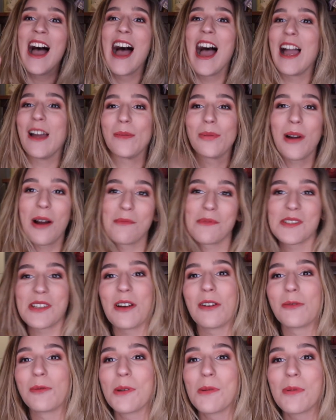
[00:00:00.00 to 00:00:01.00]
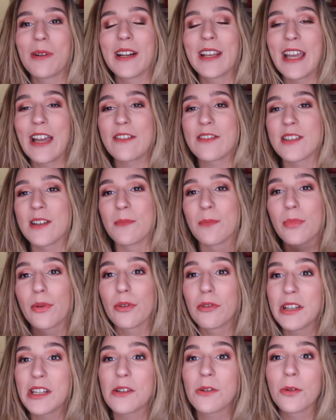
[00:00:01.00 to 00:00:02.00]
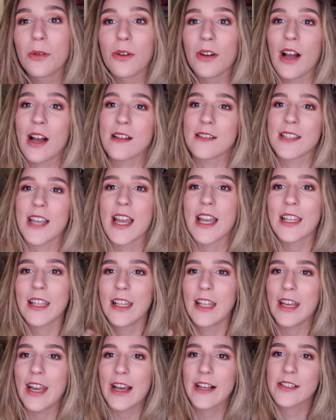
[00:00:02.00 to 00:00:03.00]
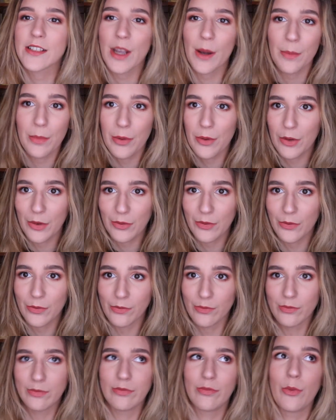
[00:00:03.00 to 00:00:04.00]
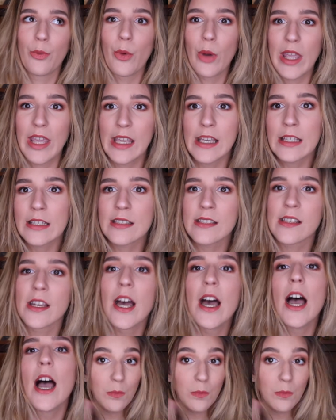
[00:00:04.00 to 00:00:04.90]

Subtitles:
I promise I'll be putting out some pretty cool content in the next couple of weeks,